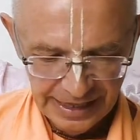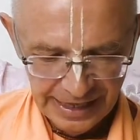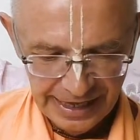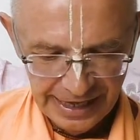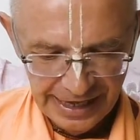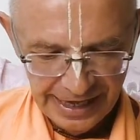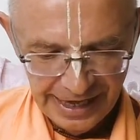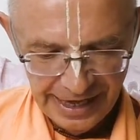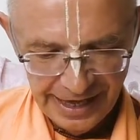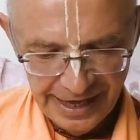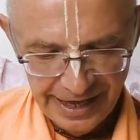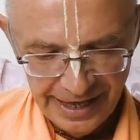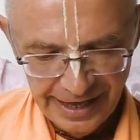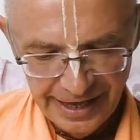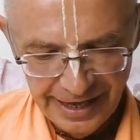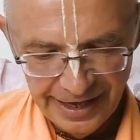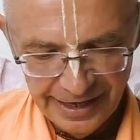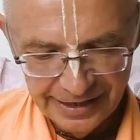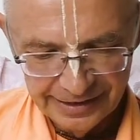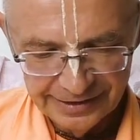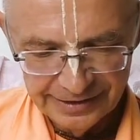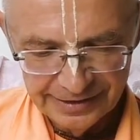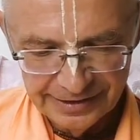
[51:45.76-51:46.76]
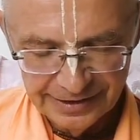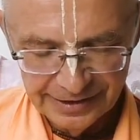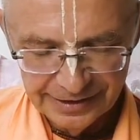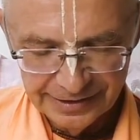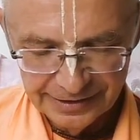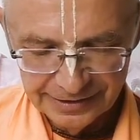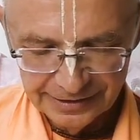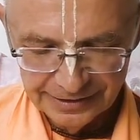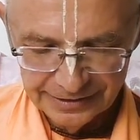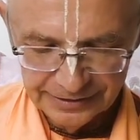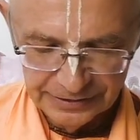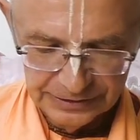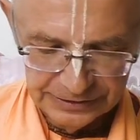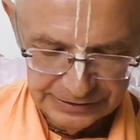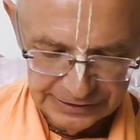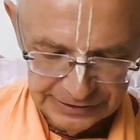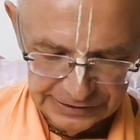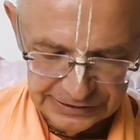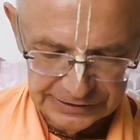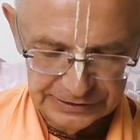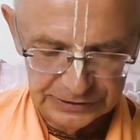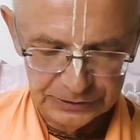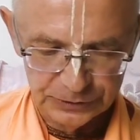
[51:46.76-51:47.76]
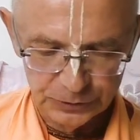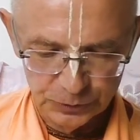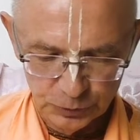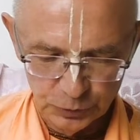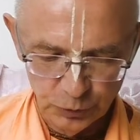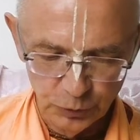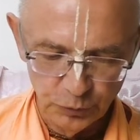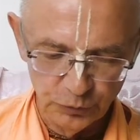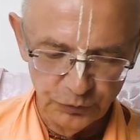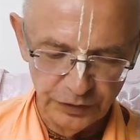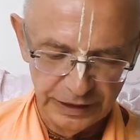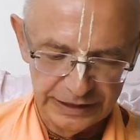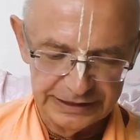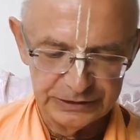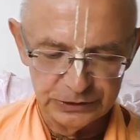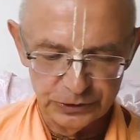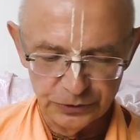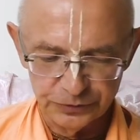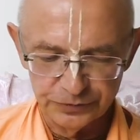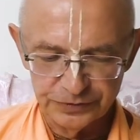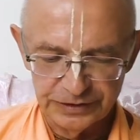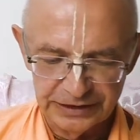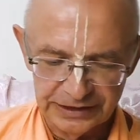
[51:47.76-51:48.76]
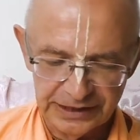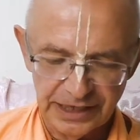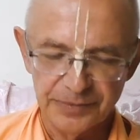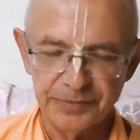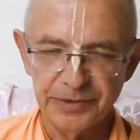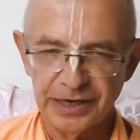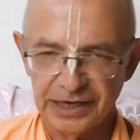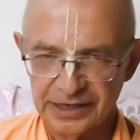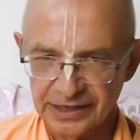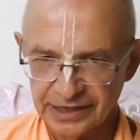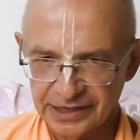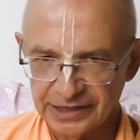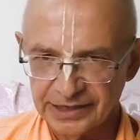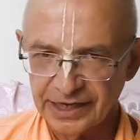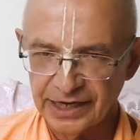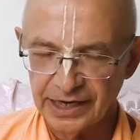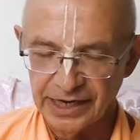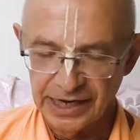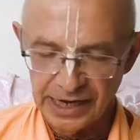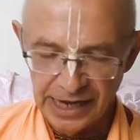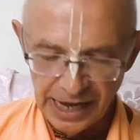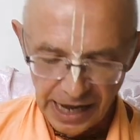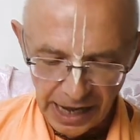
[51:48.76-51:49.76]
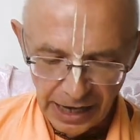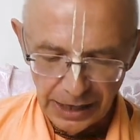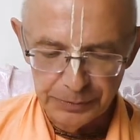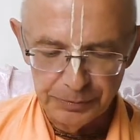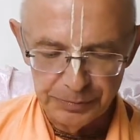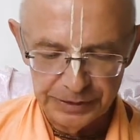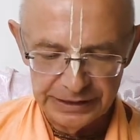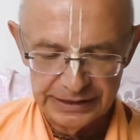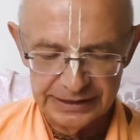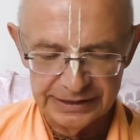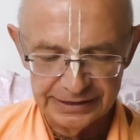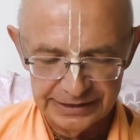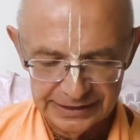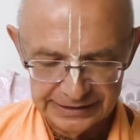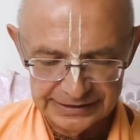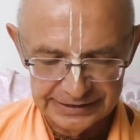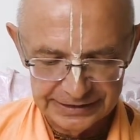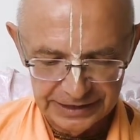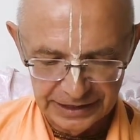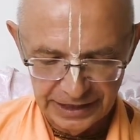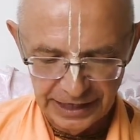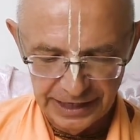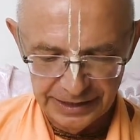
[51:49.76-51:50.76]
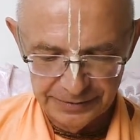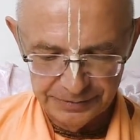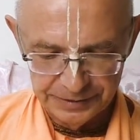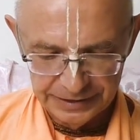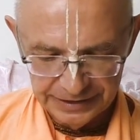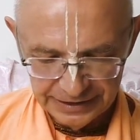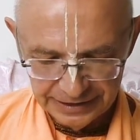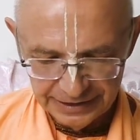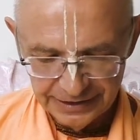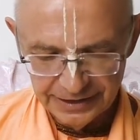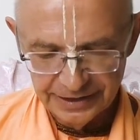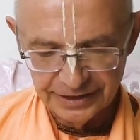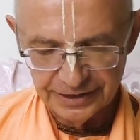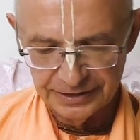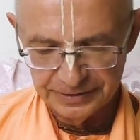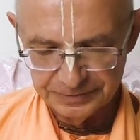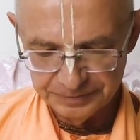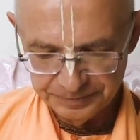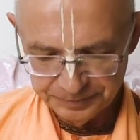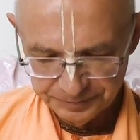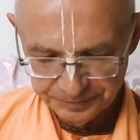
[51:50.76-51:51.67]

These two ways of niyama-agraha are being described here.